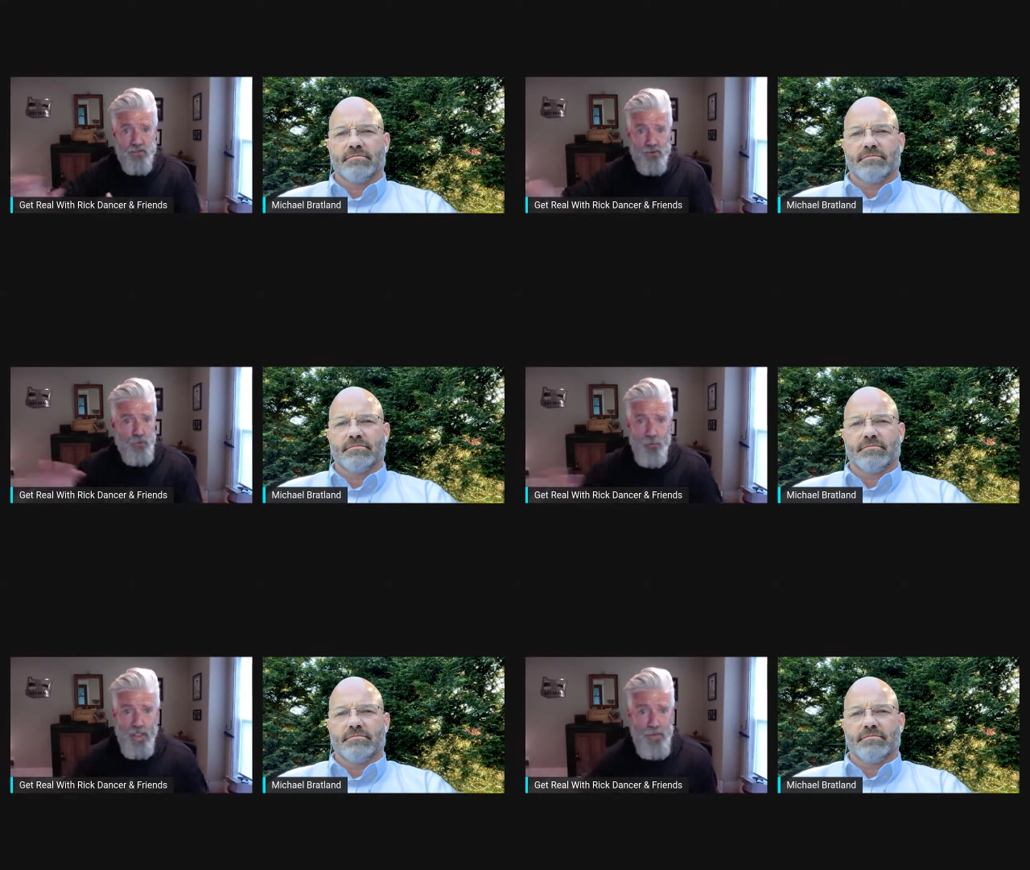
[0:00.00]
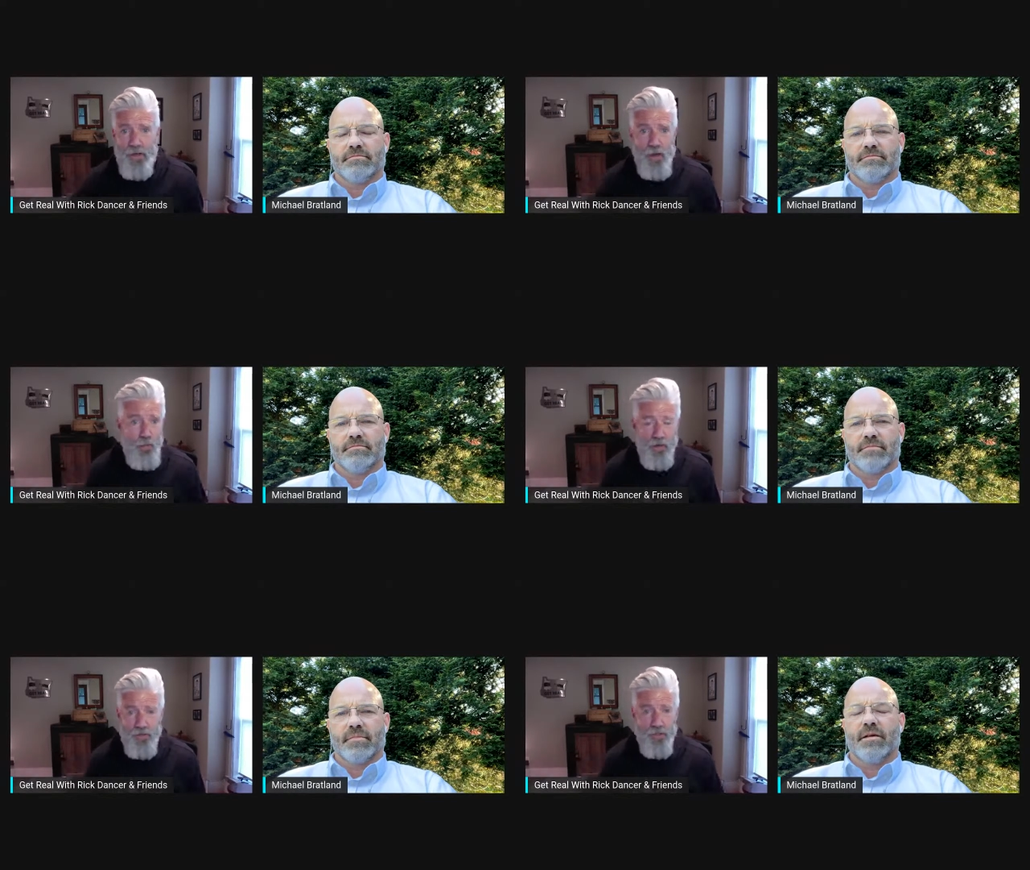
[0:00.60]
Speaker 1: a certain way about
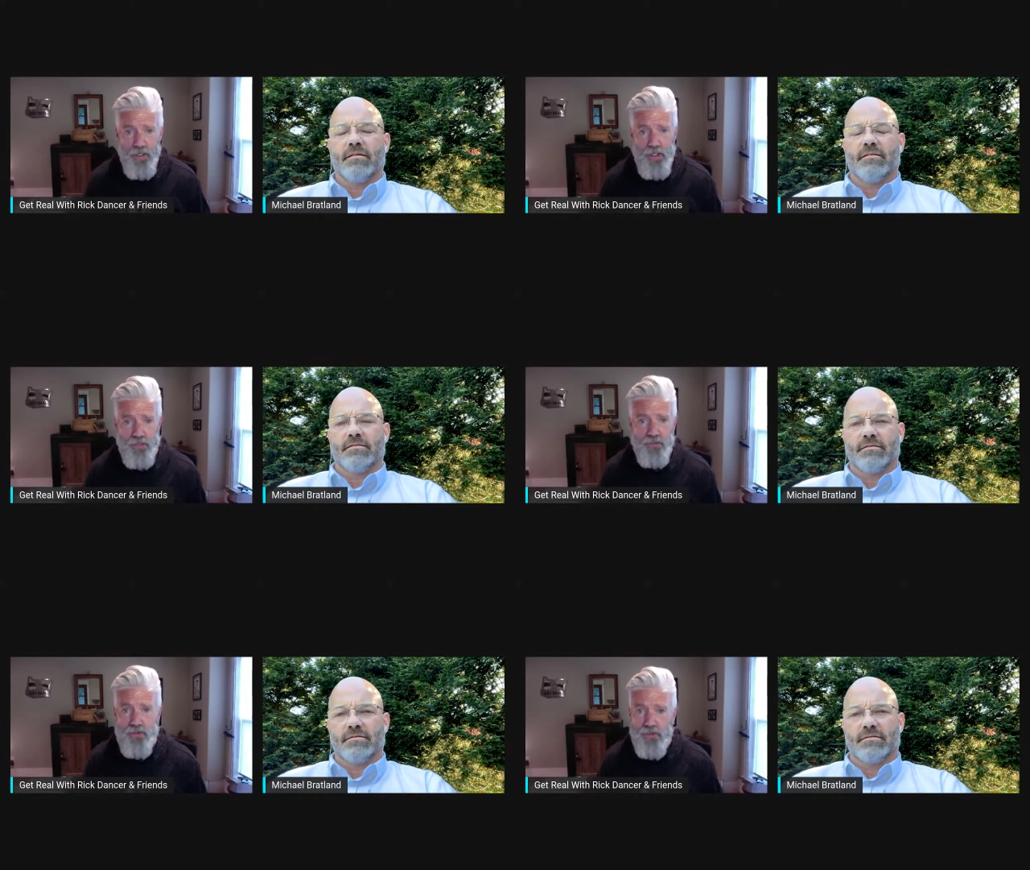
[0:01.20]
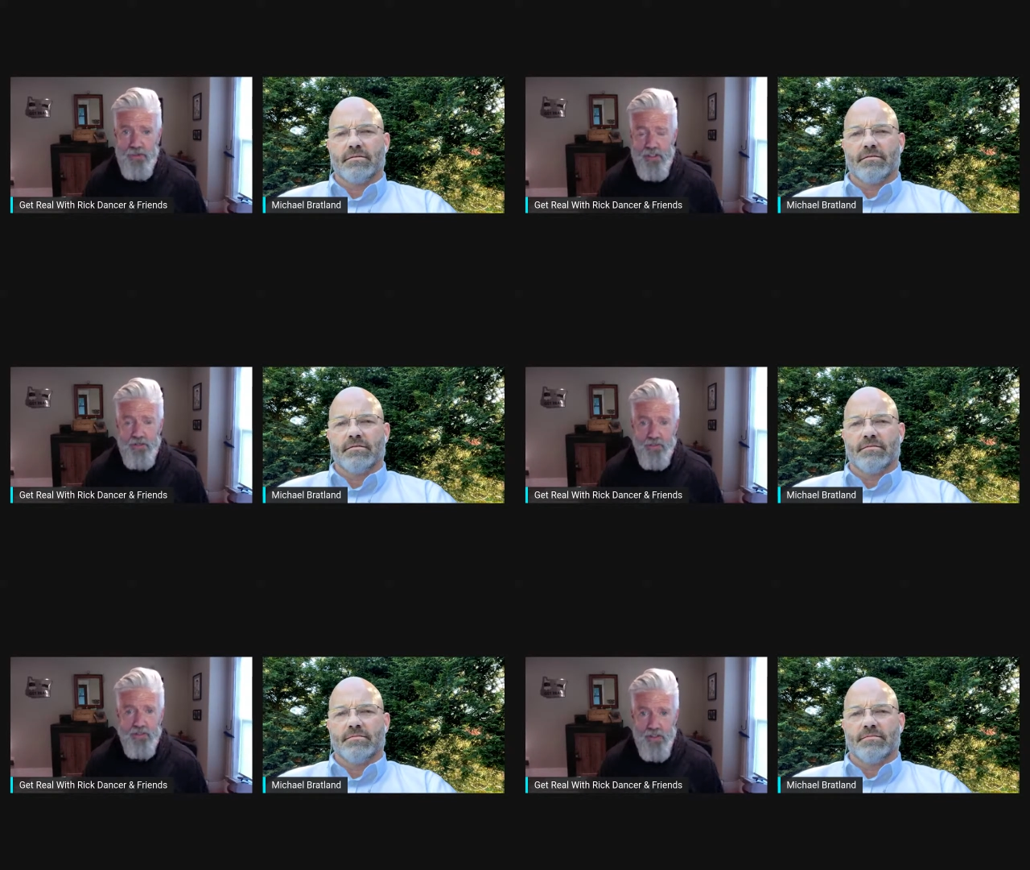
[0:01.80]
whatever it is. Just leave
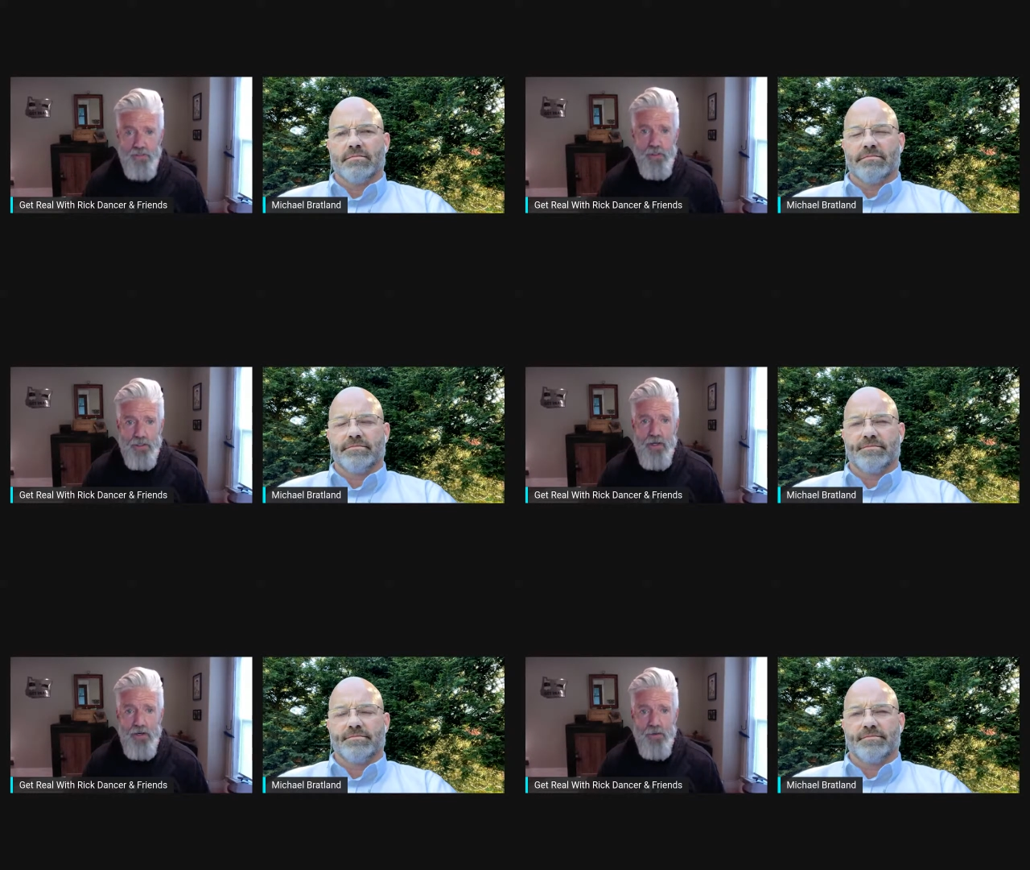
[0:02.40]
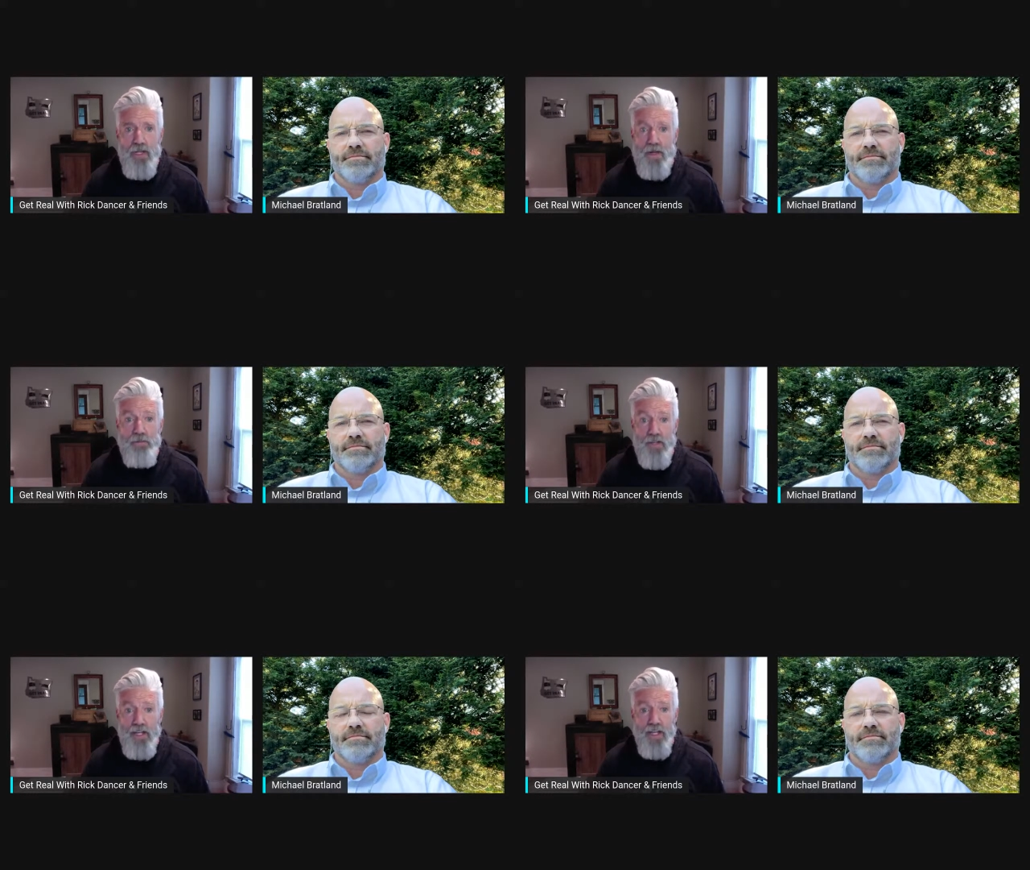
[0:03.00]
just leave me alone,
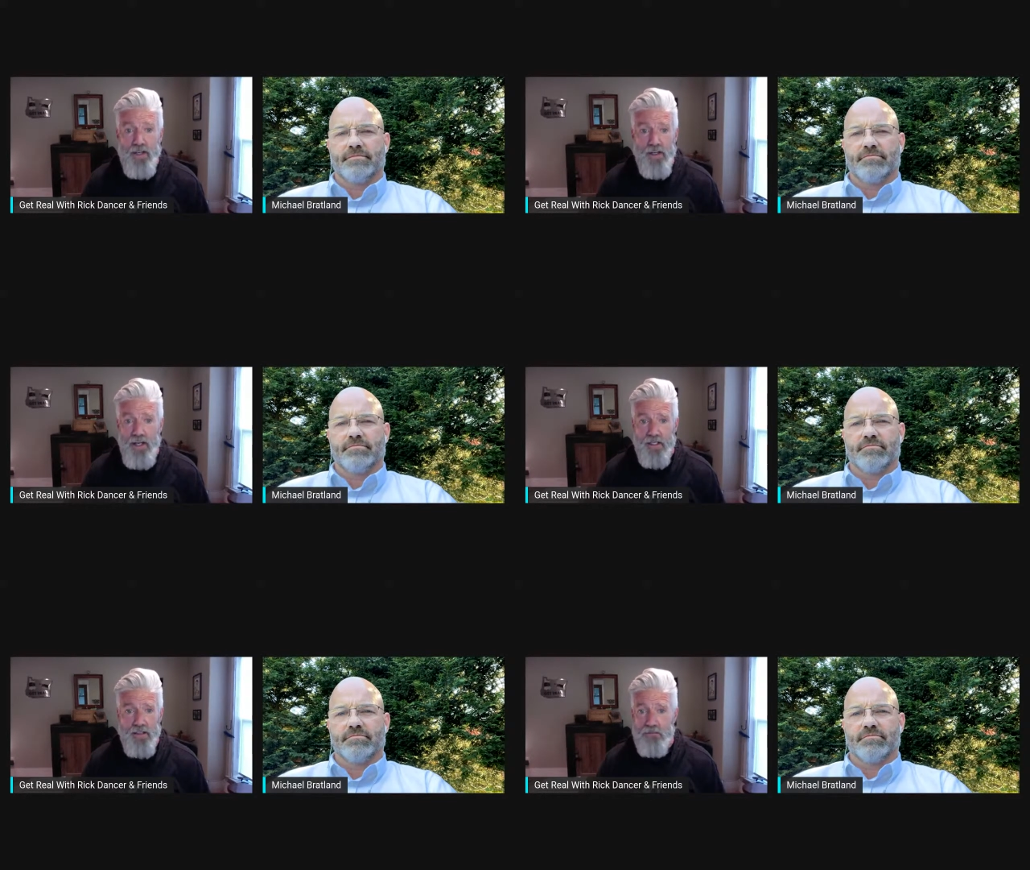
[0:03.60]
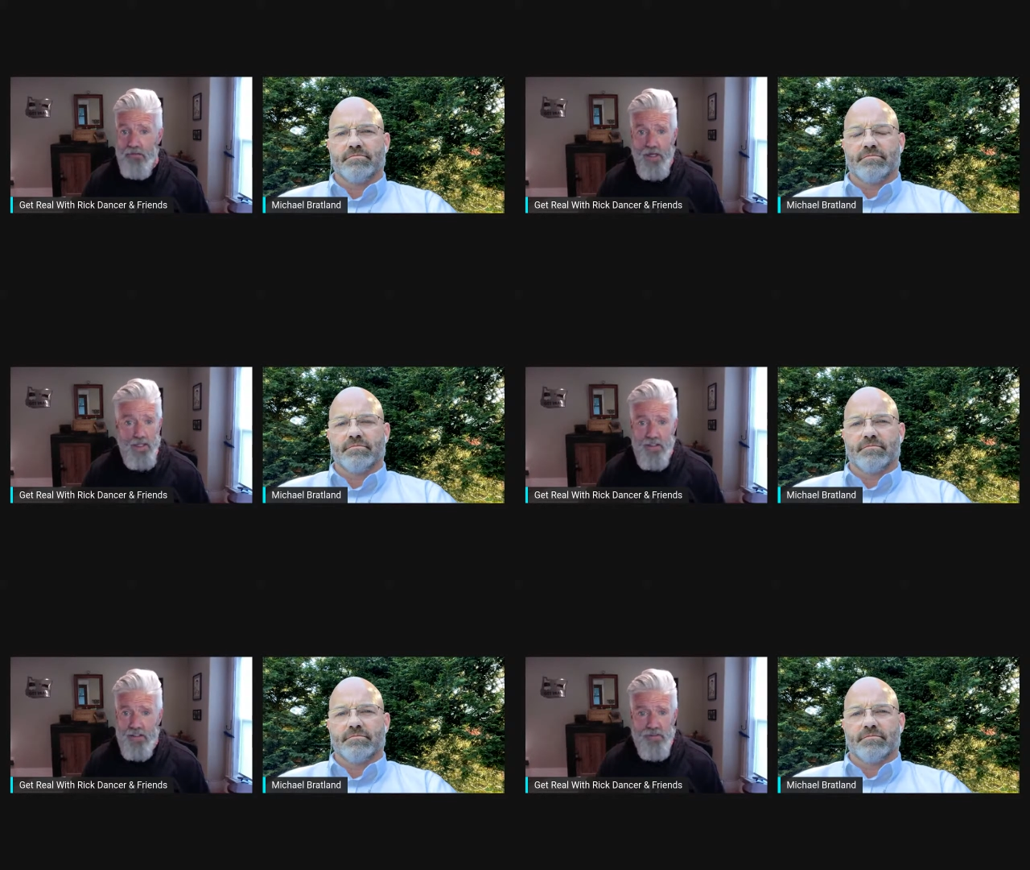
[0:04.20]
and I can I
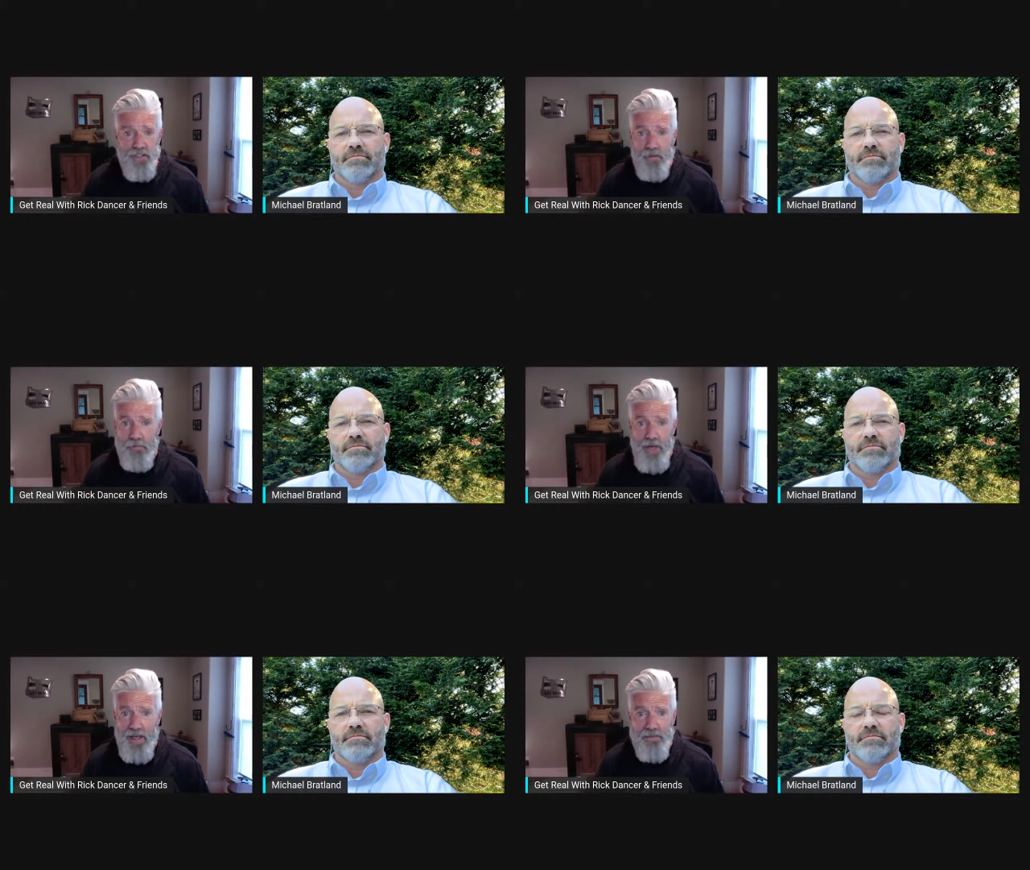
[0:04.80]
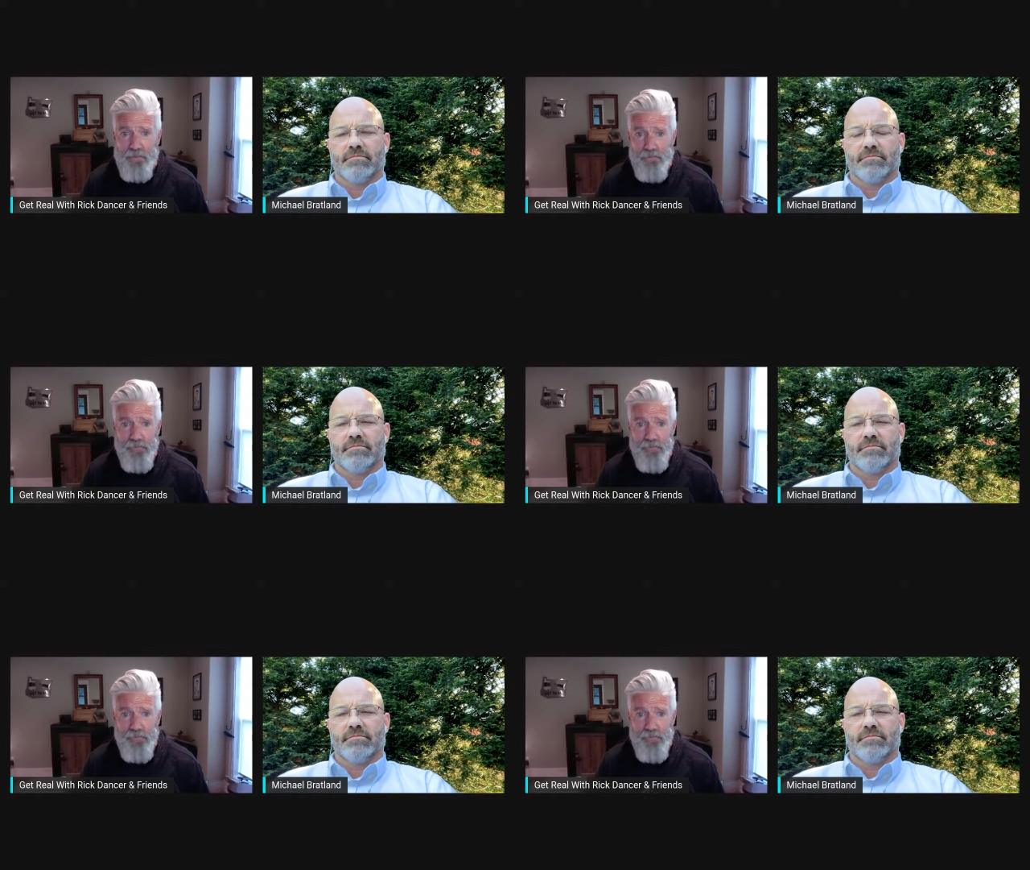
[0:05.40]
can accept that.